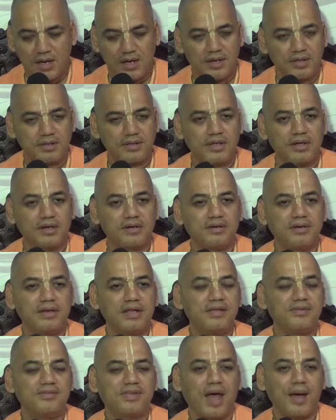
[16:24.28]
The
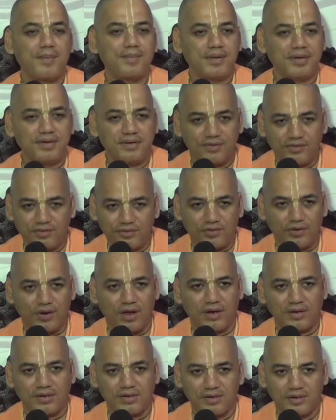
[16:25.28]
trees have been
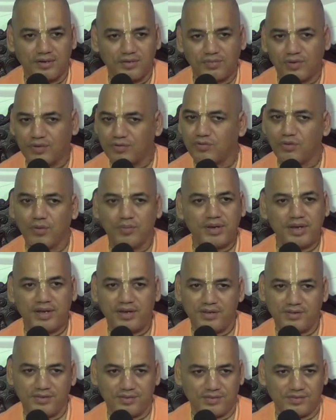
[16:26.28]
destroyed for so many
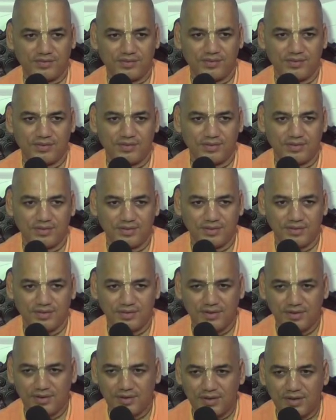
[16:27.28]
reasons.
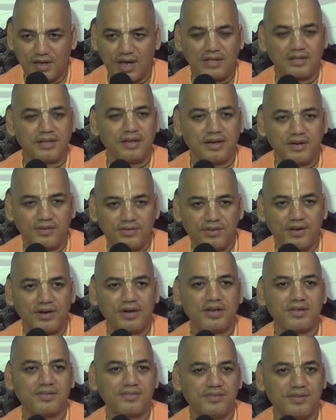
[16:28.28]
And the
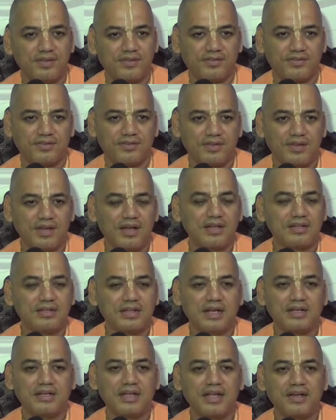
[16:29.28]
result is this
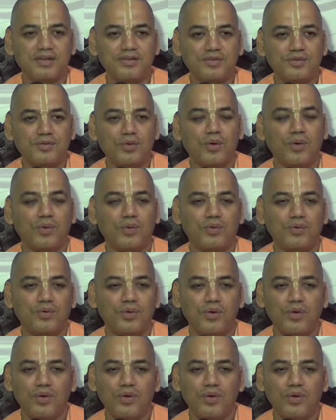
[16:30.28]
that there is no